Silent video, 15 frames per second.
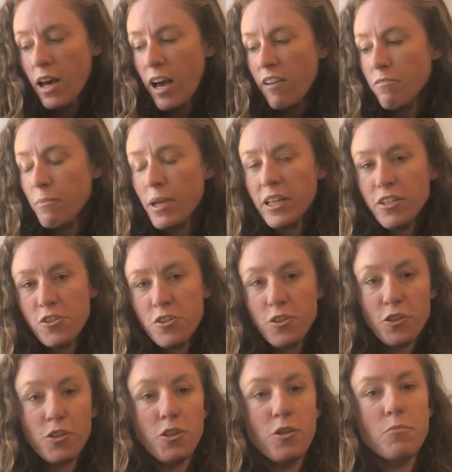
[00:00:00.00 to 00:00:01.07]
I've managed to
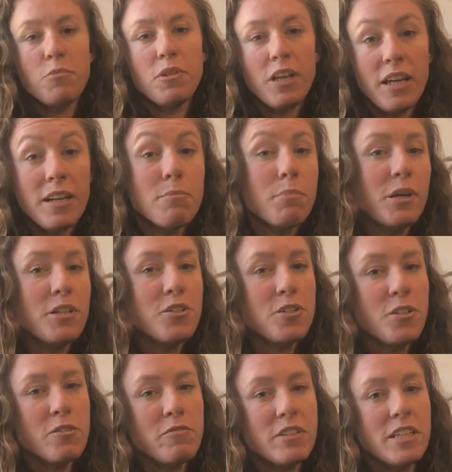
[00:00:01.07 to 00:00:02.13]
accumulate a bunch
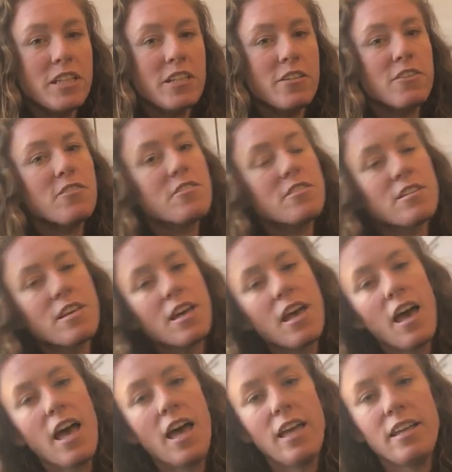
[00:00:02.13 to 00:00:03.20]
over the years
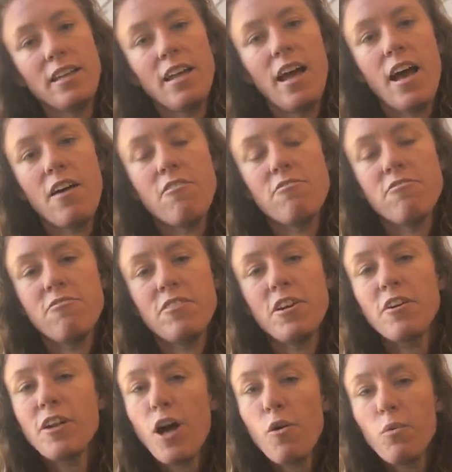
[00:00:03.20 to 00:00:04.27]
and I've
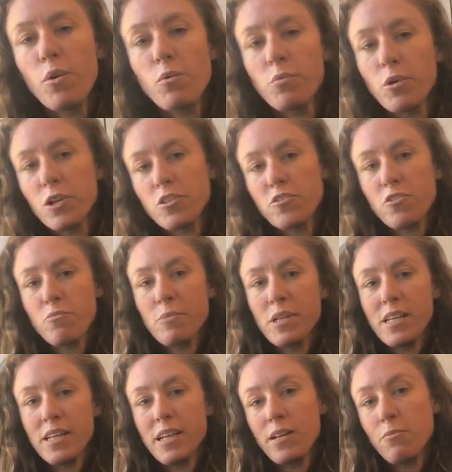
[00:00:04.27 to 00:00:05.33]
figured out what works for
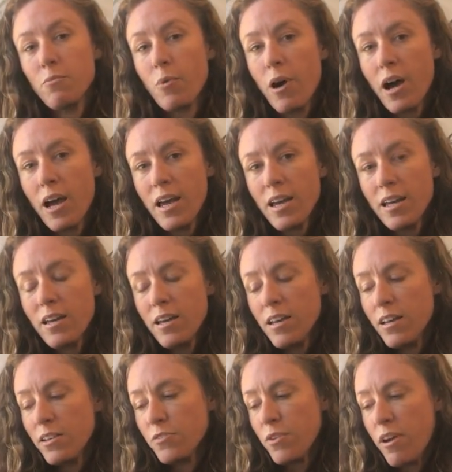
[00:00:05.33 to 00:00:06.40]
me and why.
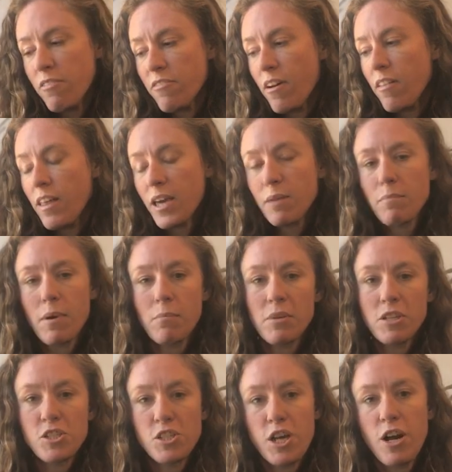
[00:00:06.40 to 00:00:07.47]
And so I felt like
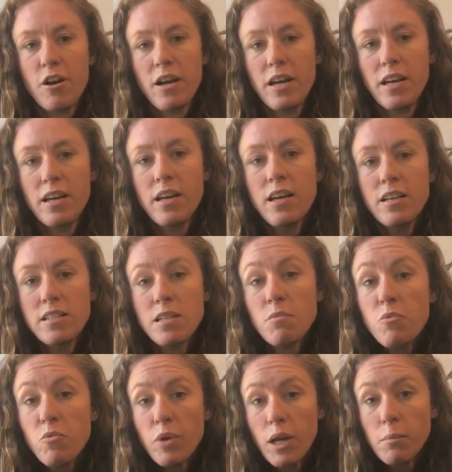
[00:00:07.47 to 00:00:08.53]
maybe sharing
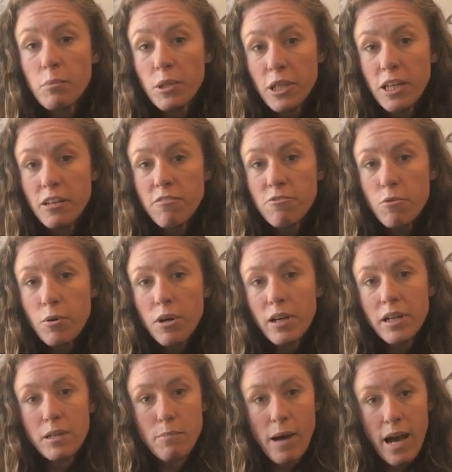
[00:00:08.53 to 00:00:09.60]
some of what I'm looking for
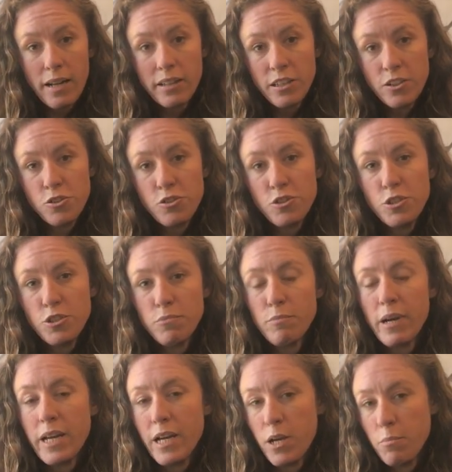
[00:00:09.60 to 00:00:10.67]
in a paddling shoe
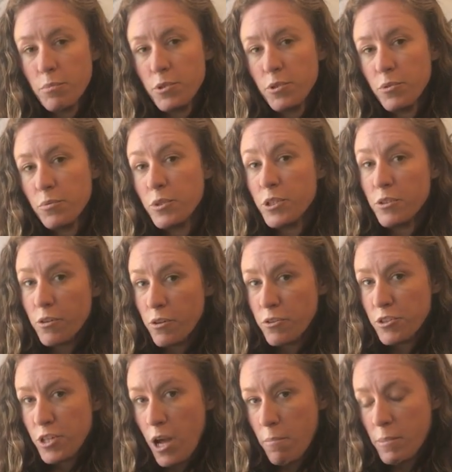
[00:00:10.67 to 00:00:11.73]
might help you when you go
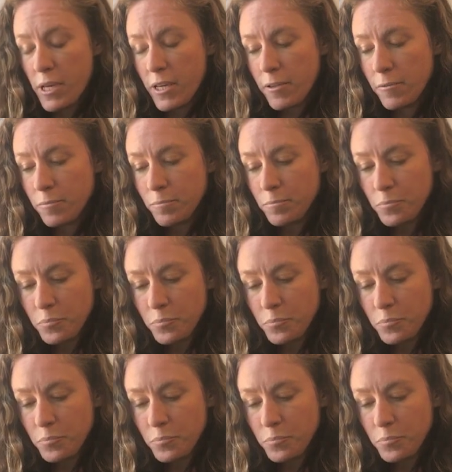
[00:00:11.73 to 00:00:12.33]
shopping.